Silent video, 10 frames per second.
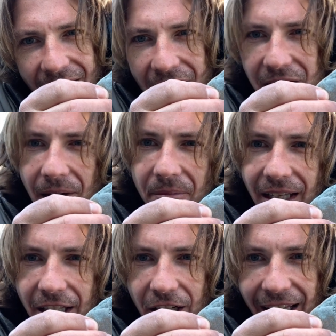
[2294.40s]
Something,
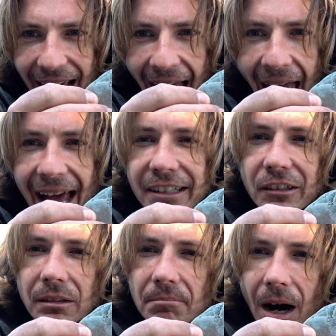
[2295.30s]
you know, like a
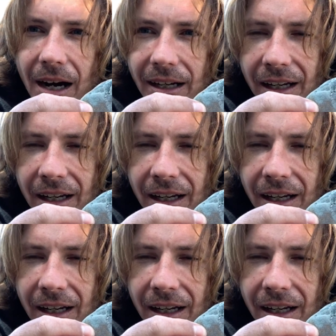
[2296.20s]
handled mug.